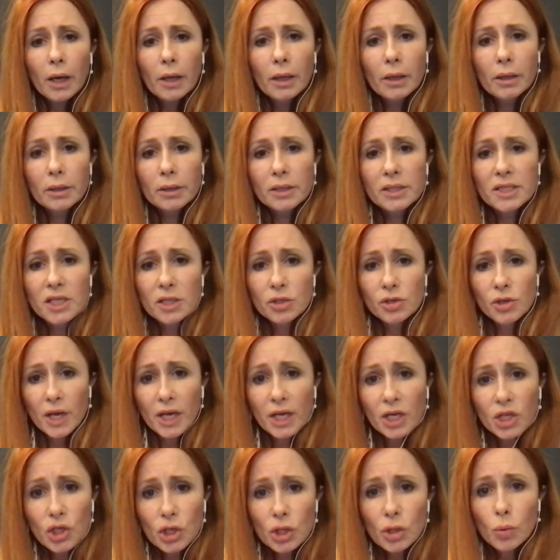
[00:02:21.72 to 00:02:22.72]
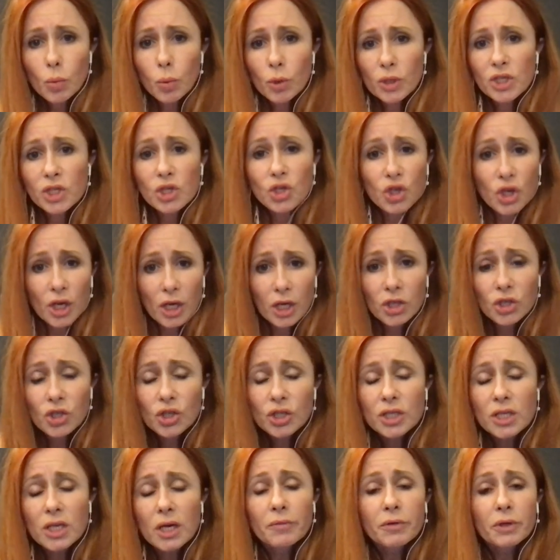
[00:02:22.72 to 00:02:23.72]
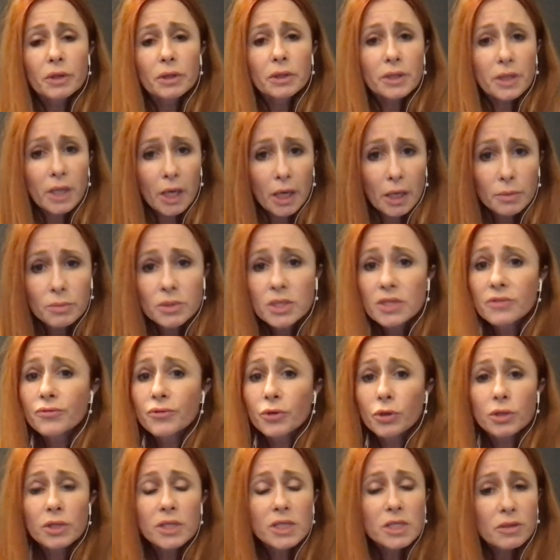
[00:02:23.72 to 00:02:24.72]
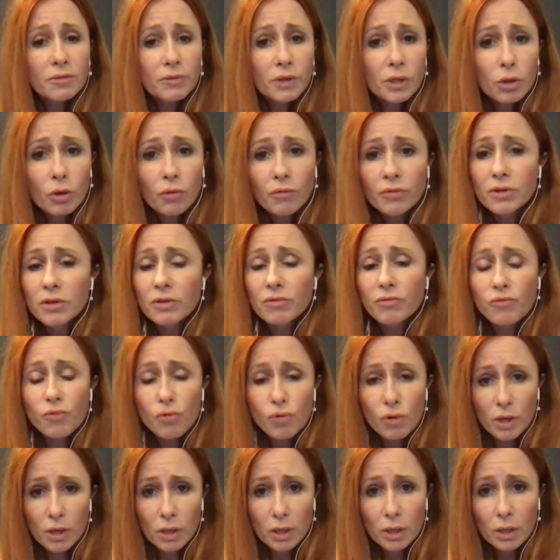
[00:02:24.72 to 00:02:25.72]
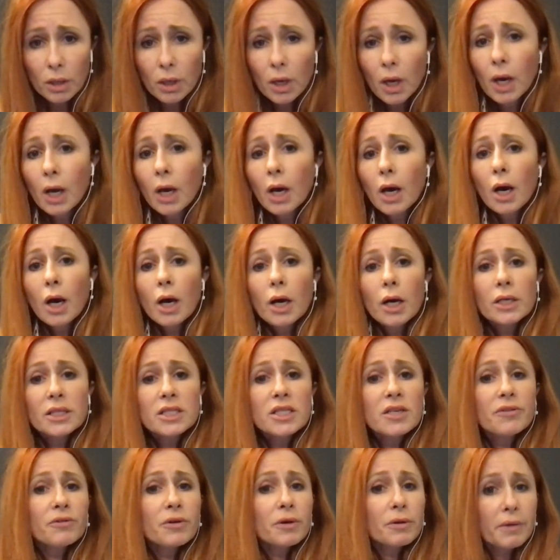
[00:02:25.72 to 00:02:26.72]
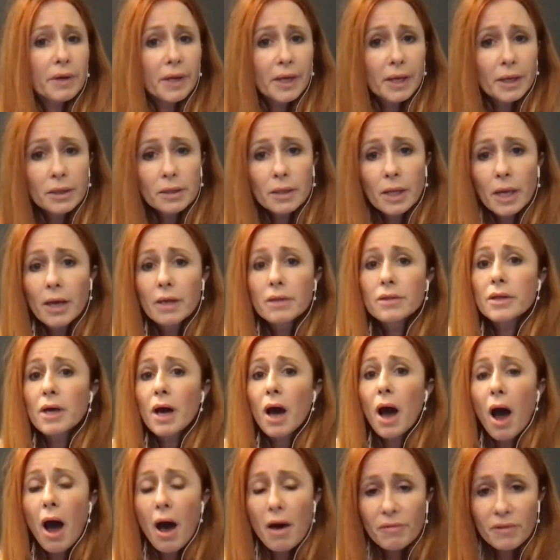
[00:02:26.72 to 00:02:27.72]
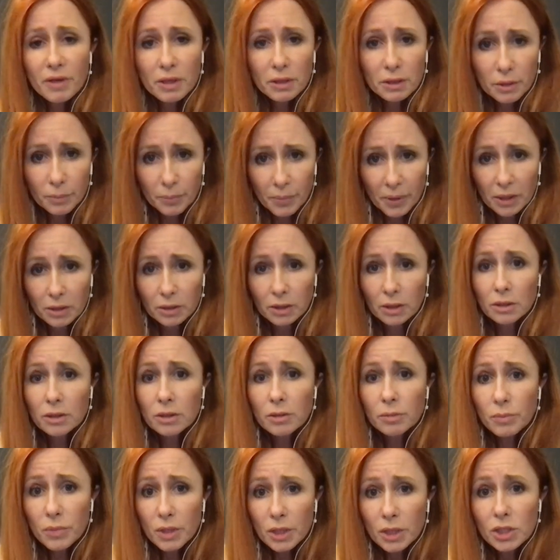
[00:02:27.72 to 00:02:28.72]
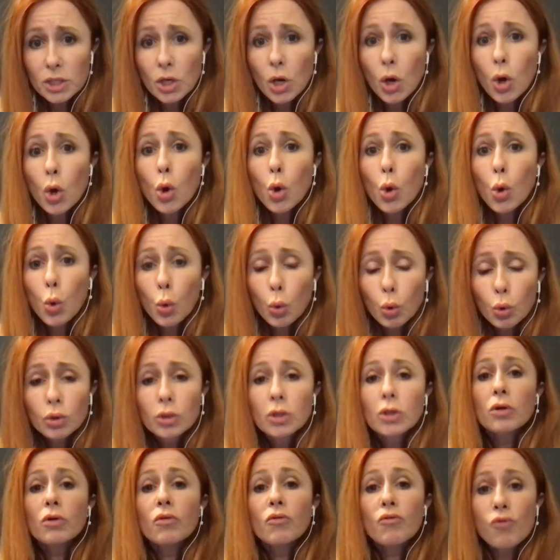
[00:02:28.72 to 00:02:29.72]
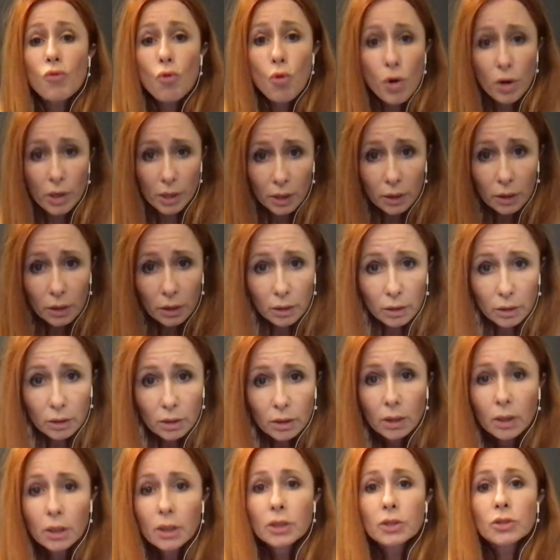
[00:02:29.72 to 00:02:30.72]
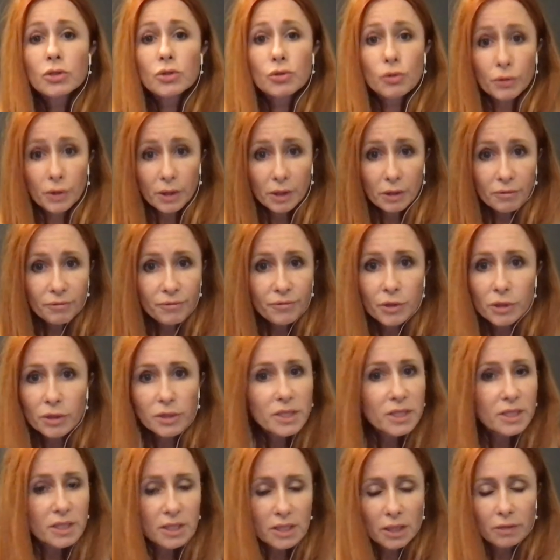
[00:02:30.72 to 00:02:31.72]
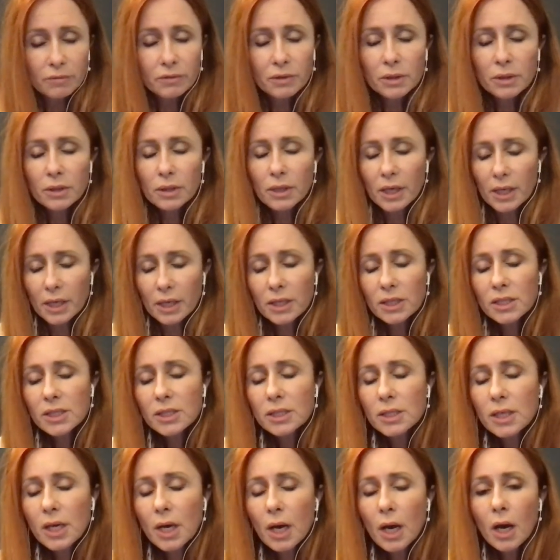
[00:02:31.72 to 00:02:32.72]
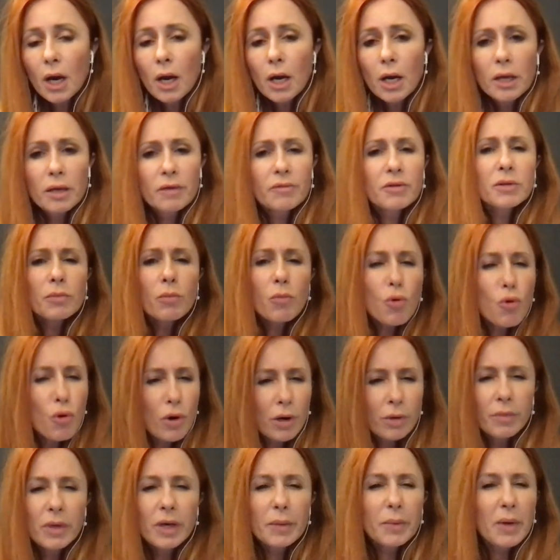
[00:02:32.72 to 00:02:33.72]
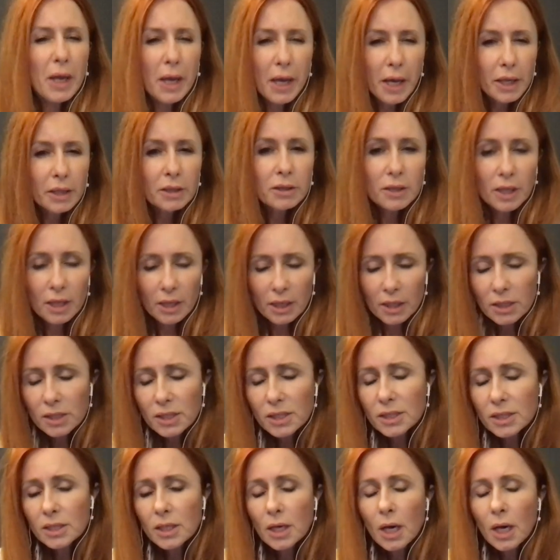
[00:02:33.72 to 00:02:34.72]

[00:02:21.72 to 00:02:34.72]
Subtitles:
Situation was changed several times. First week of the war, TV Rain and other independent media could work during first 7 days, even more, maybe 8 days.